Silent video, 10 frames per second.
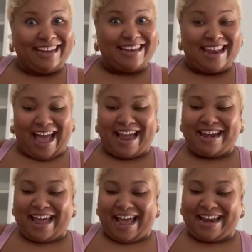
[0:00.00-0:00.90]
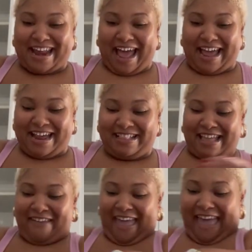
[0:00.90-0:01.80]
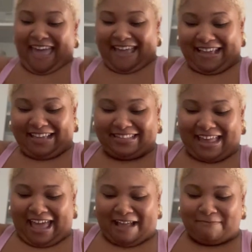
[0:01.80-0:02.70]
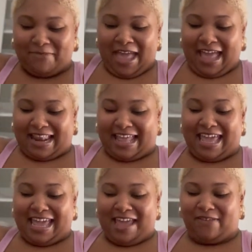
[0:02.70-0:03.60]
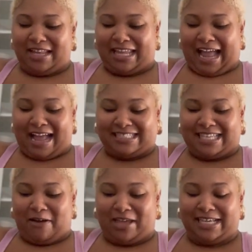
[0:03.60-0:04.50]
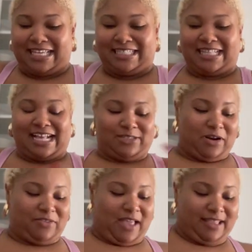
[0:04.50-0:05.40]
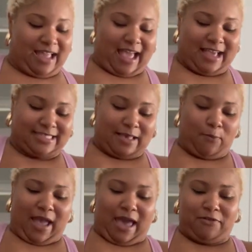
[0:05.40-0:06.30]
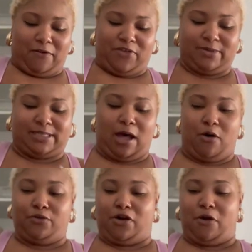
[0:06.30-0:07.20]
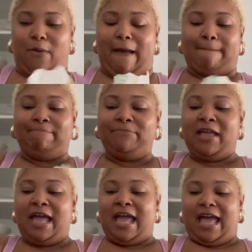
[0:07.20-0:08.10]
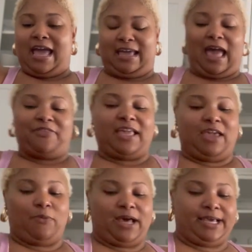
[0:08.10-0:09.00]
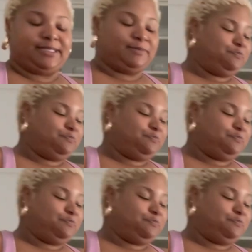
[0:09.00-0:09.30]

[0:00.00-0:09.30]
$9.99, the heck? Like, and he even, like, I could tell he's into that sort of thing, the guy at Subway. I don't know if he was the owner or what, and I think he was.